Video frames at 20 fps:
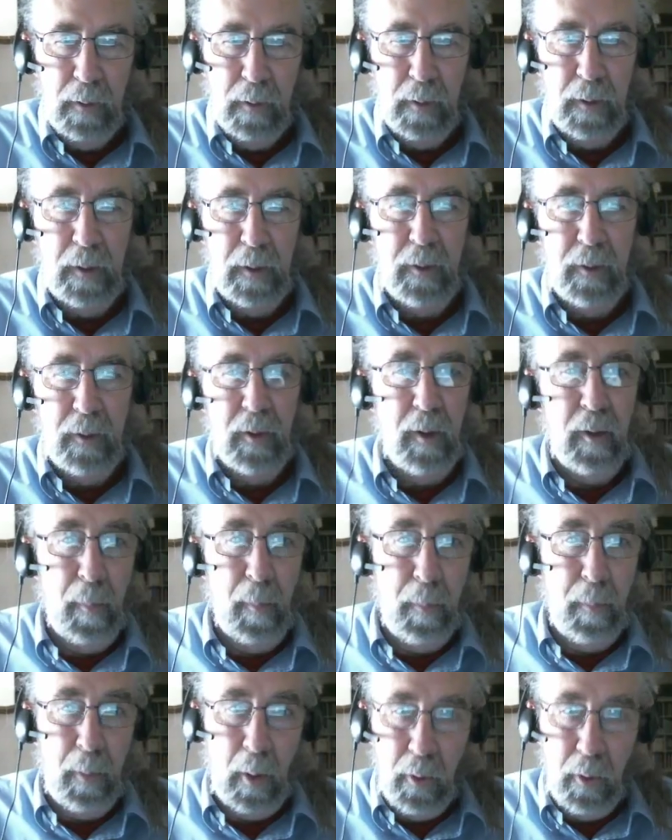Here's the
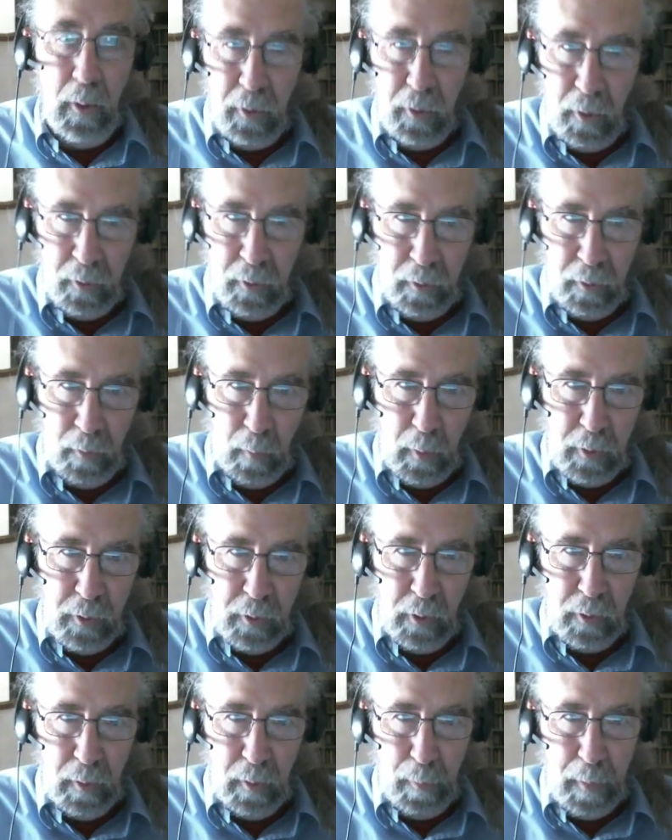process of
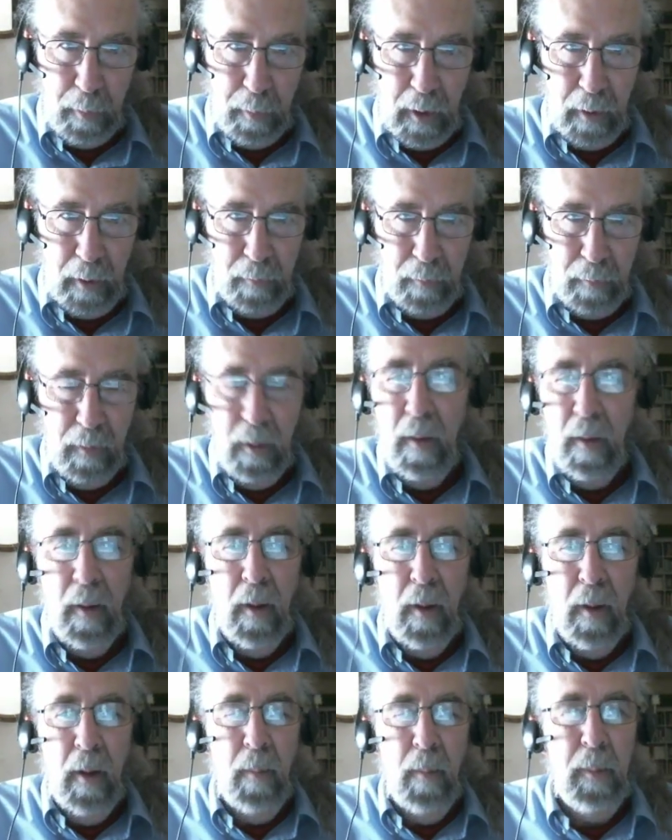which it's a part.
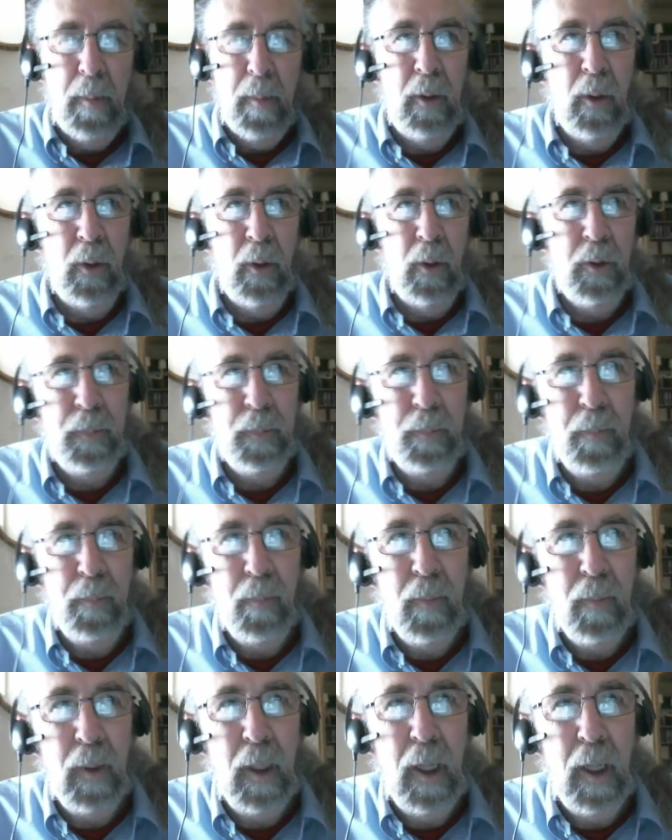Because
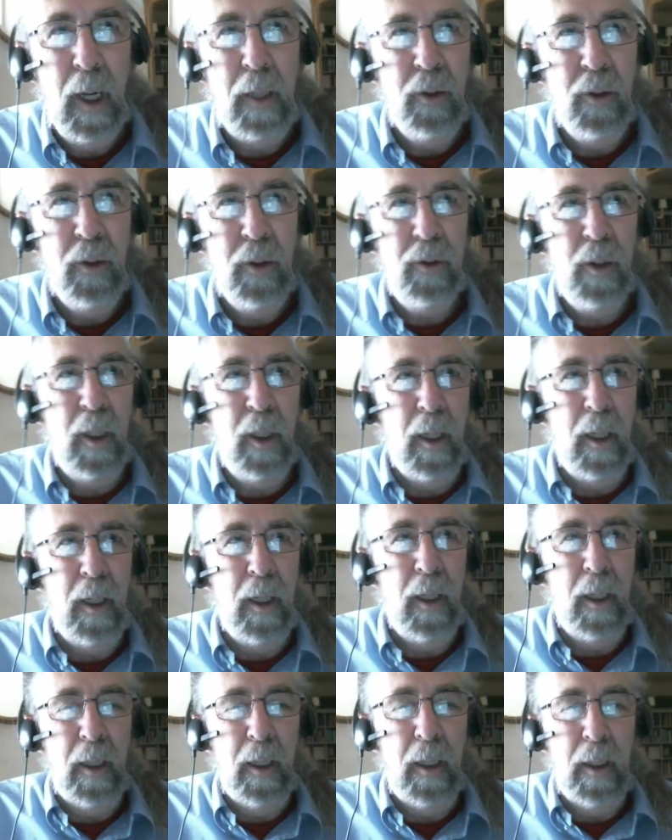just
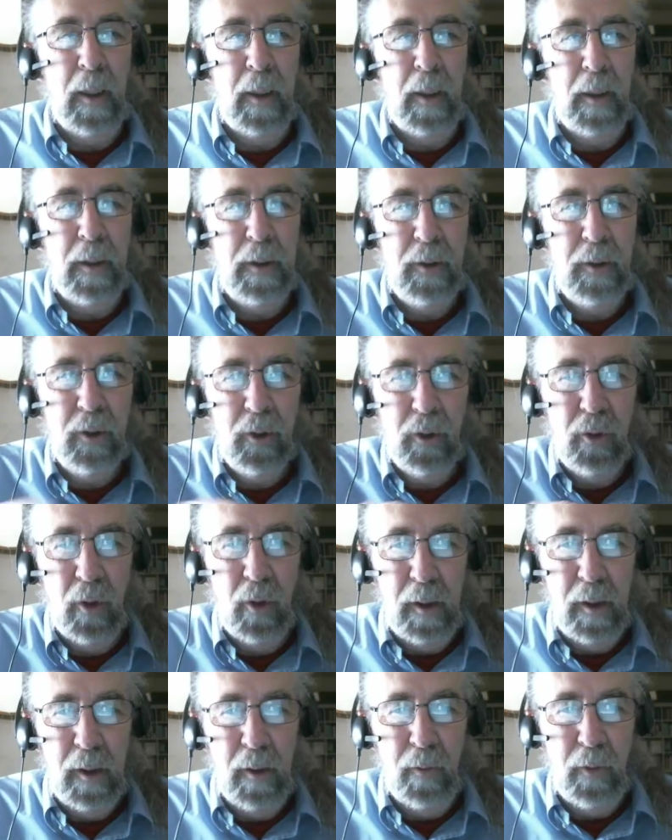a
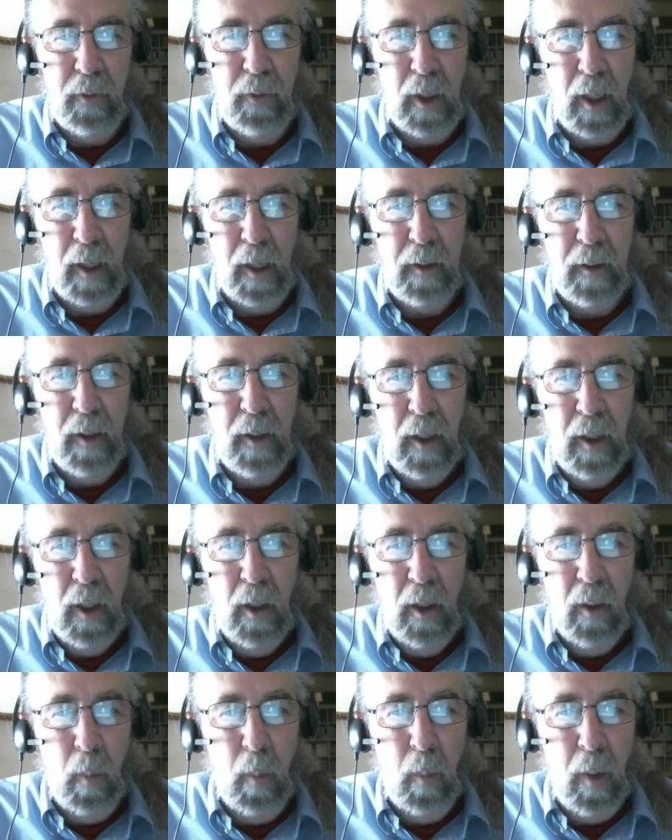history, if you like,
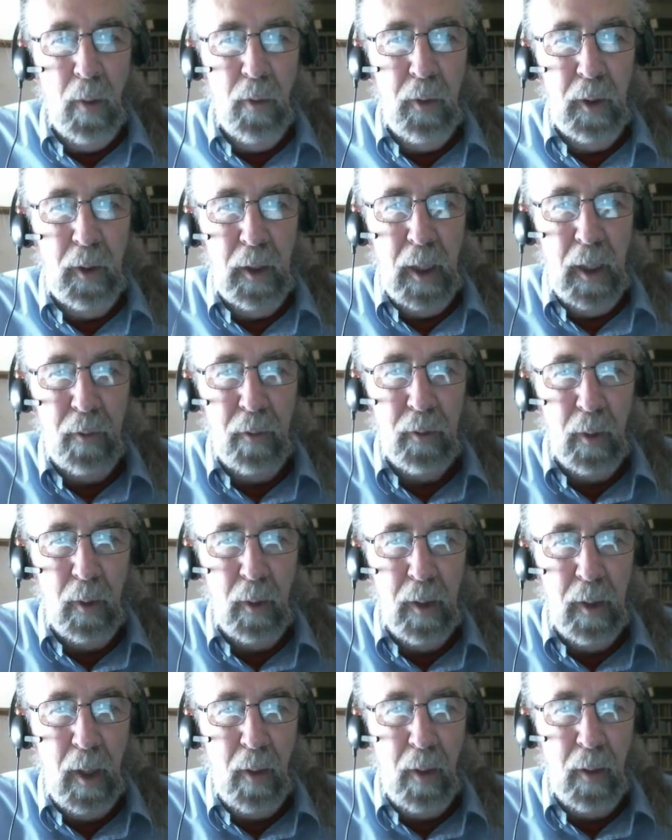one thing after
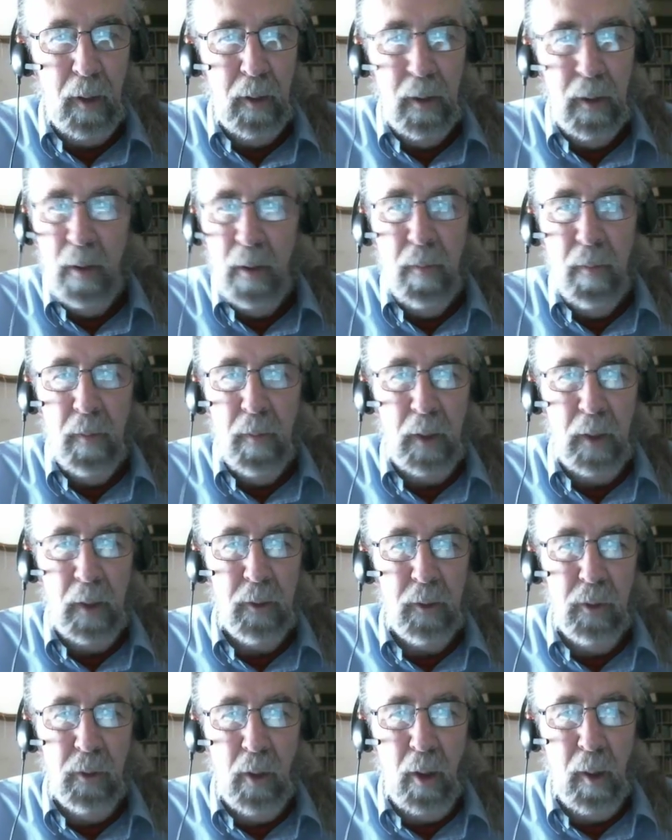another,
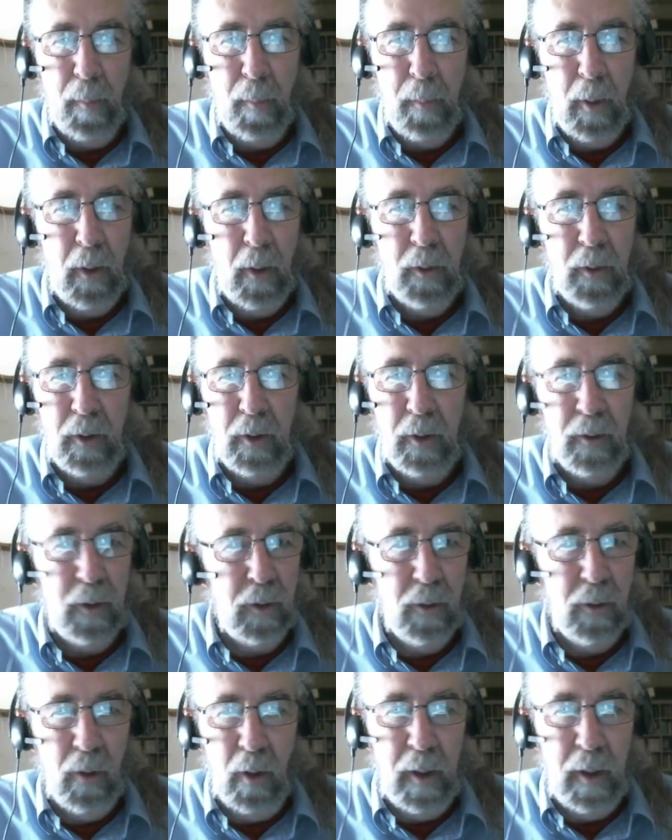that's not a process.
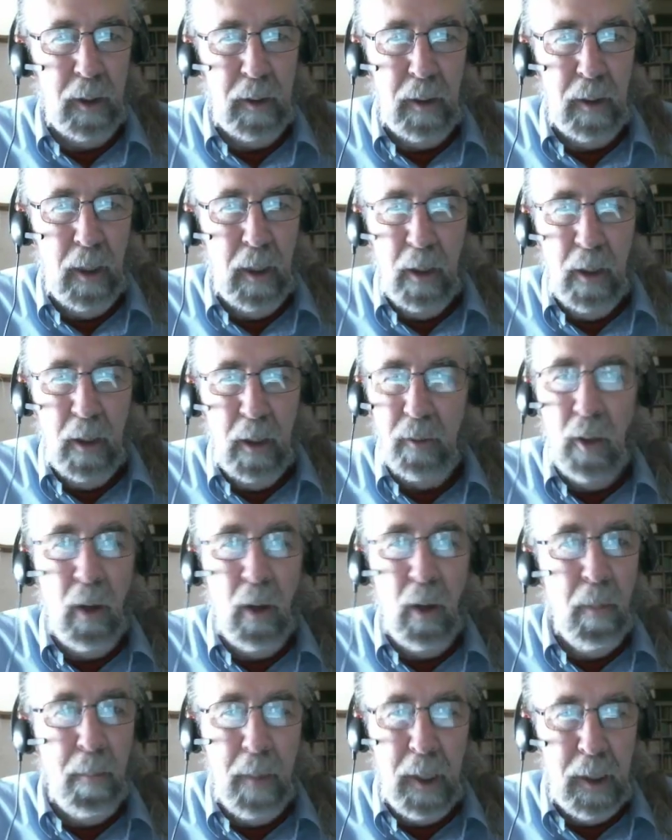It's not any. There's
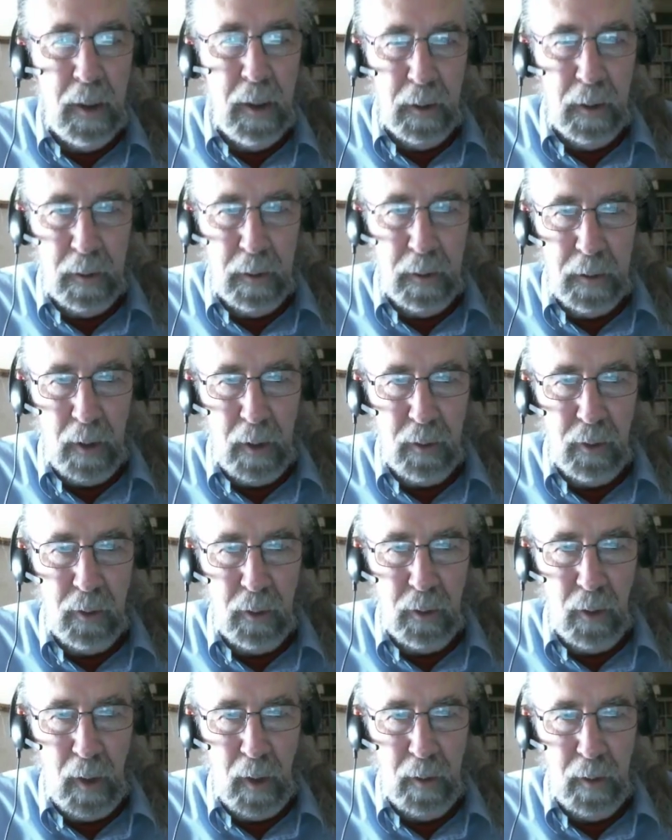no meaning attached
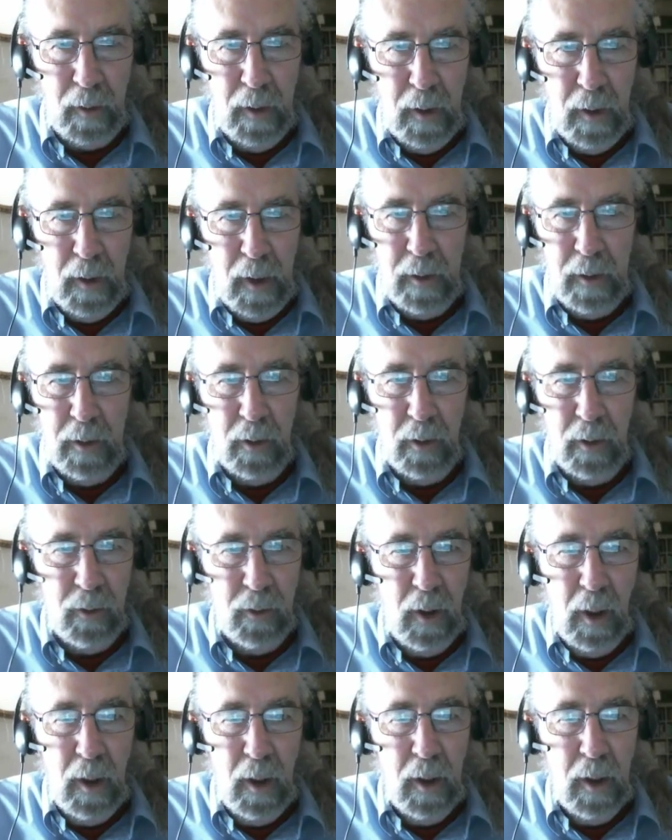to that. It's just,
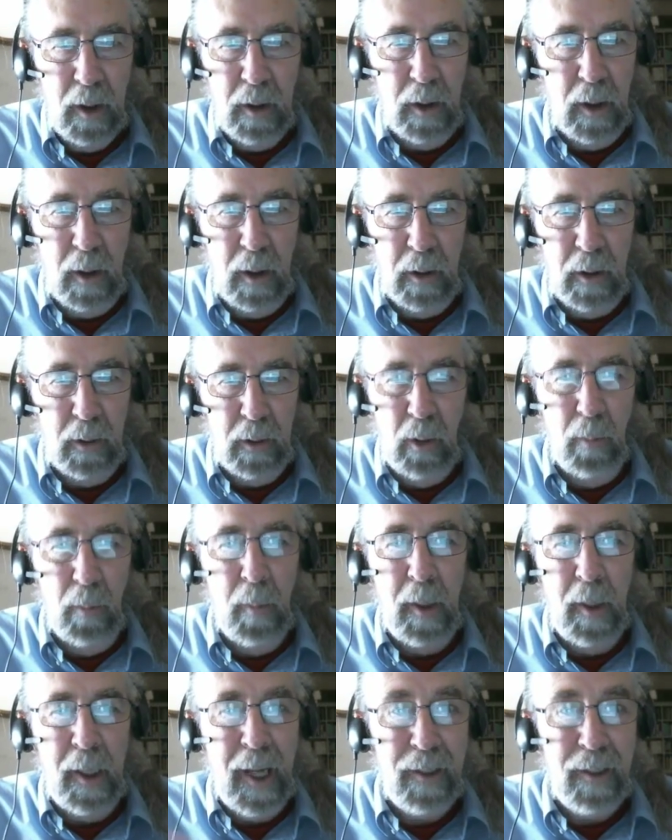it could
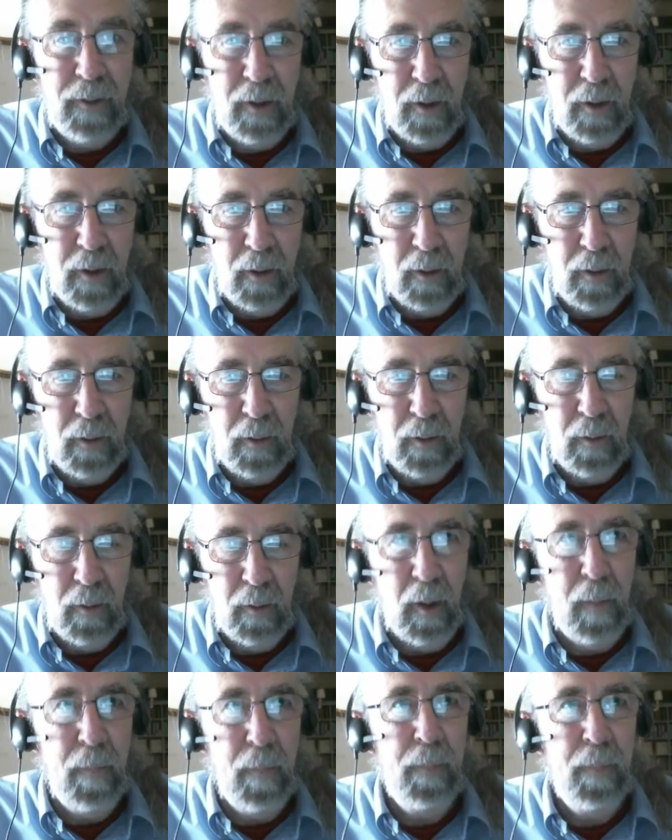be an accident, right?